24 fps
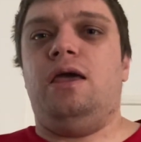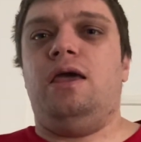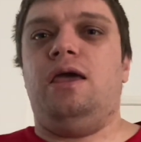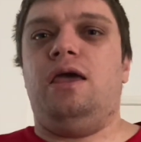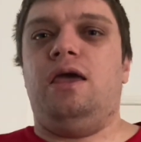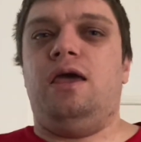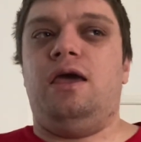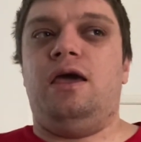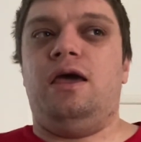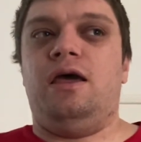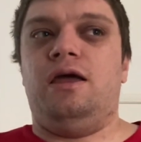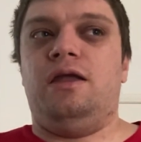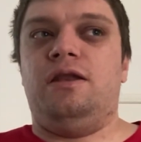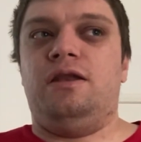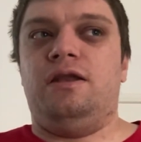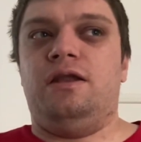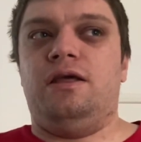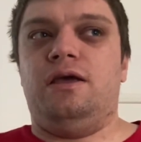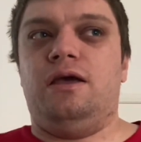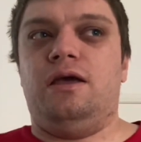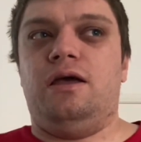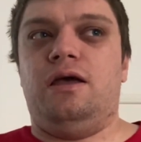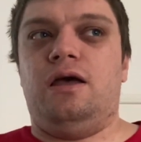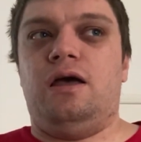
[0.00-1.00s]

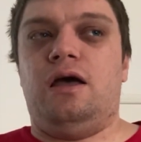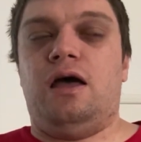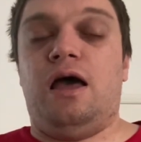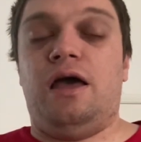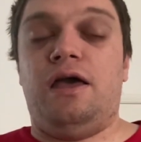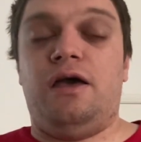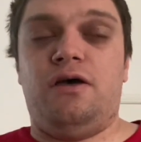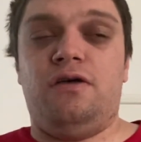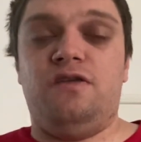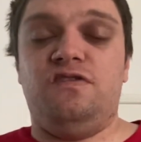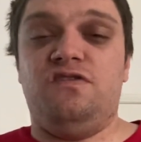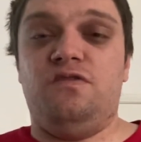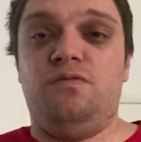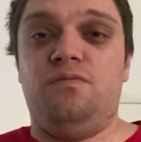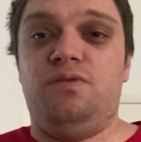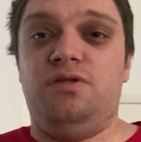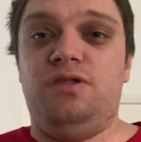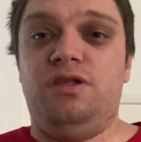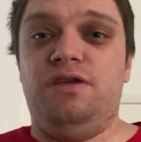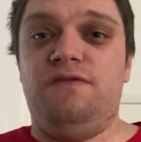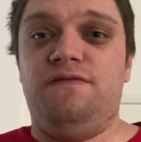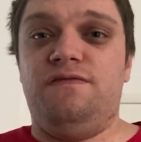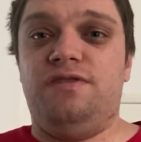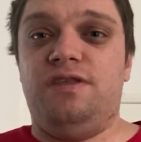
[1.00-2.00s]
And I also
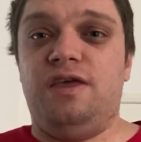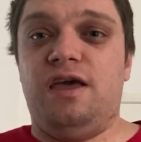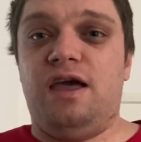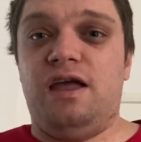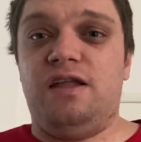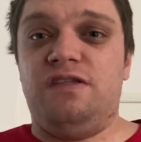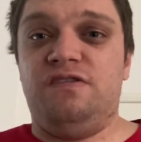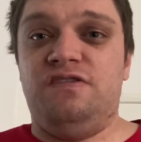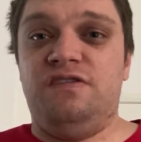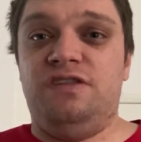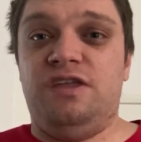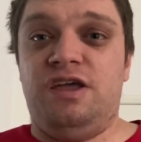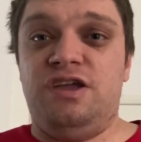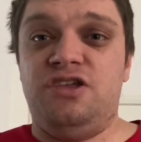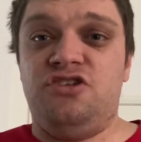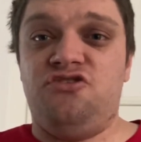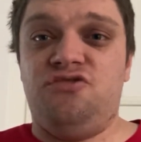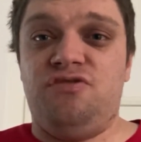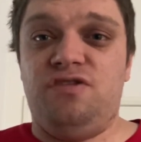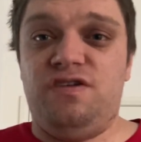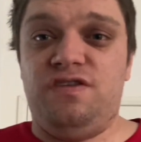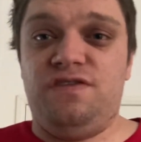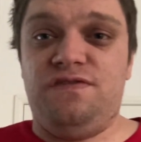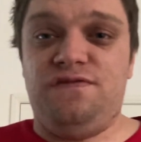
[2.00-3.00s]
believe that
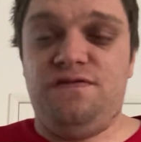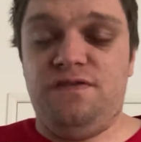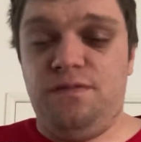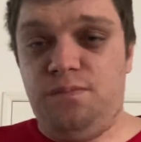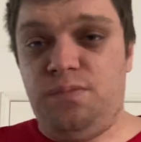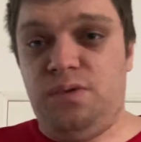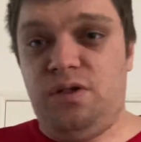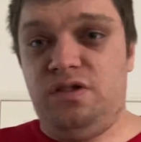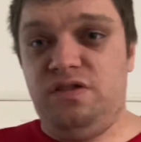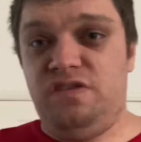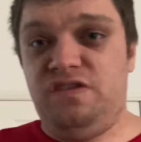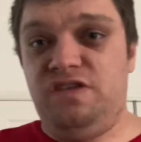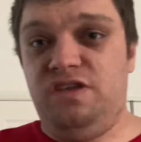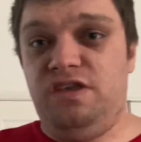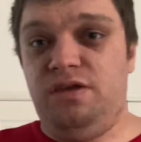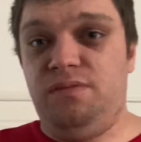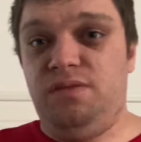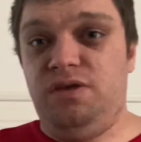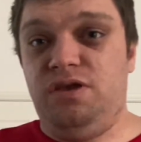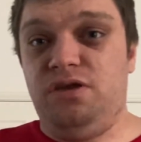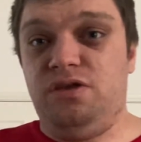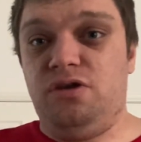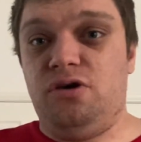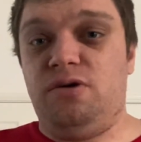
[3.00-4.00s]
Nigeria's football team,
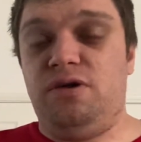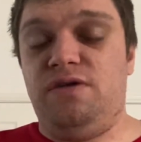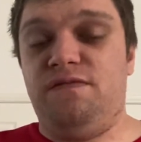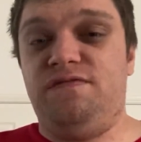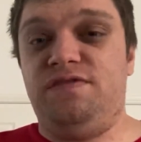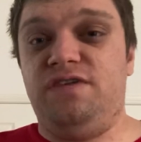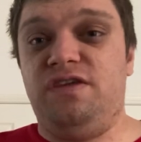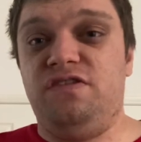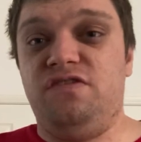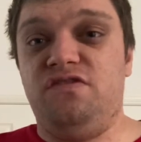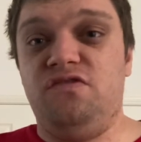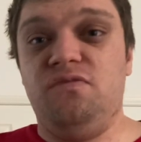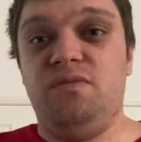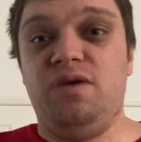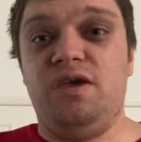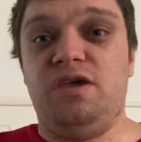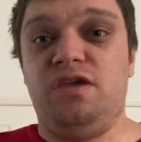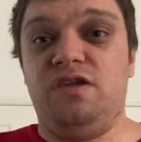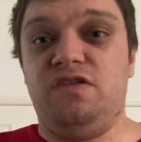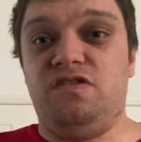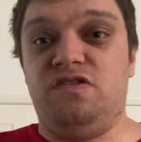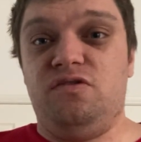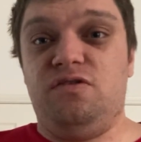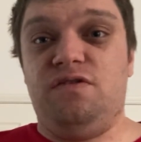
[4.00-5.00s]
you know, if they do make
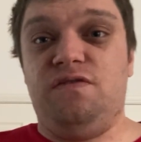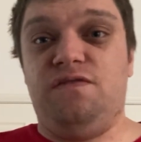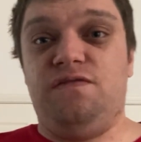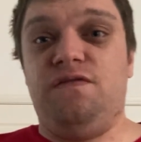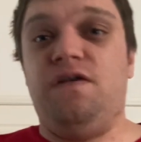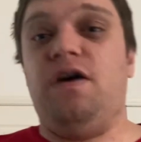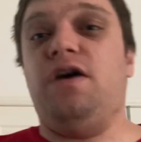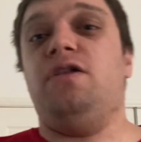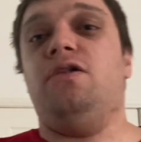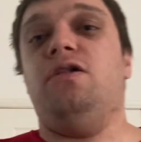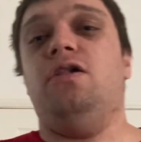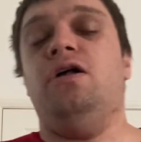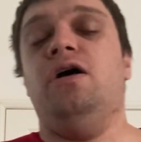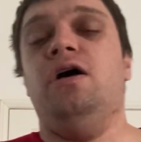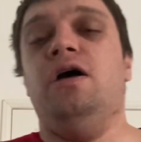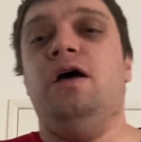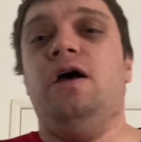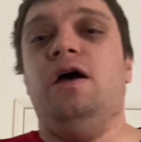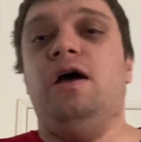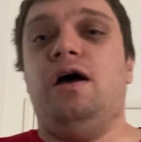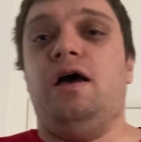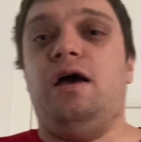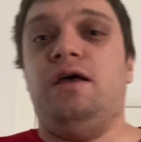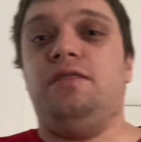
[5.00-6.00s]
it to the final,
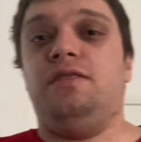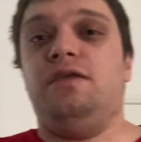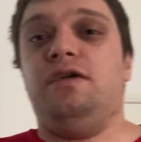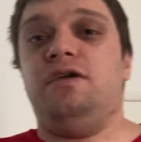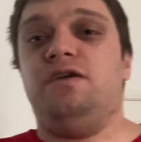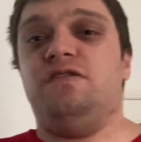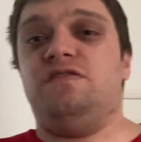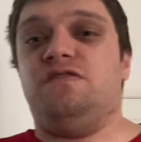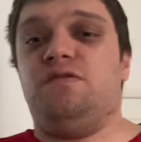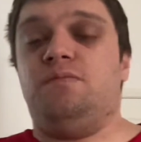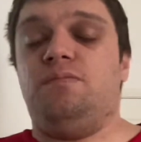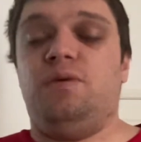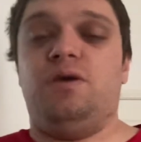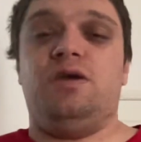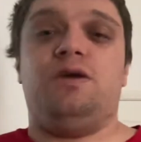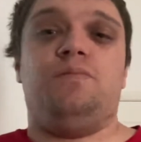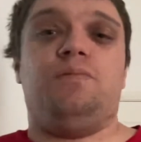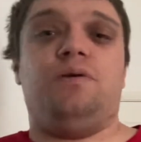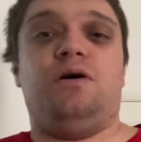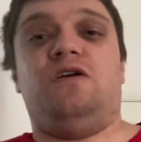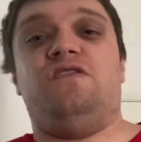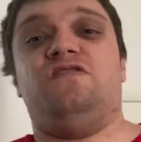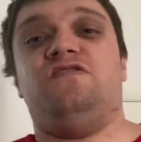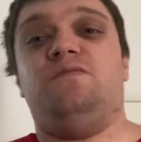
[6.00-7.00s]
I think it's a big
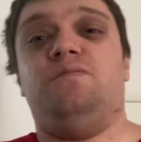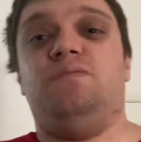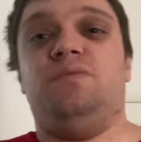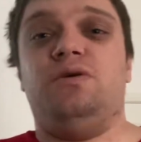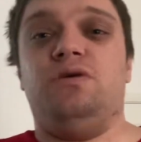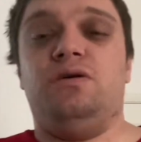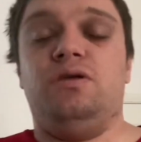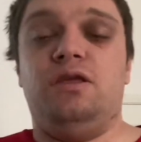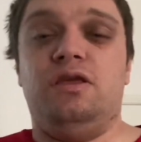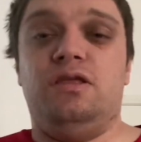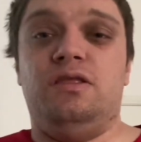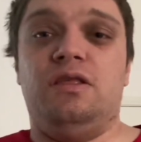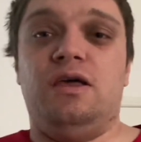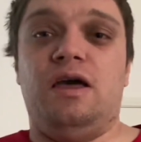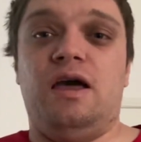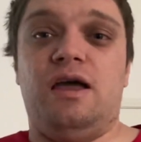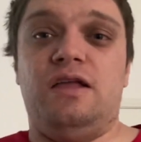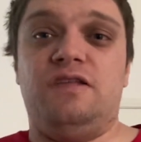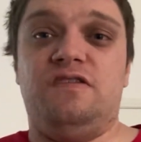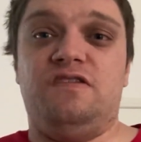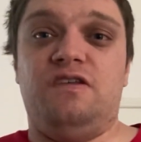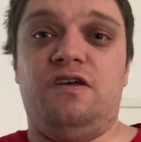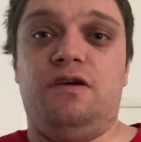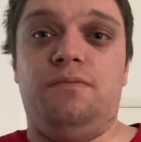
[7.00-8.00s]
possibility
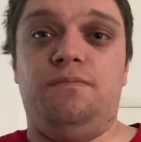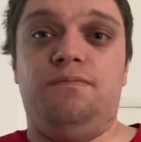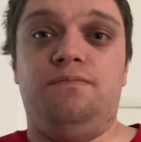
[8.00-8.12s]
that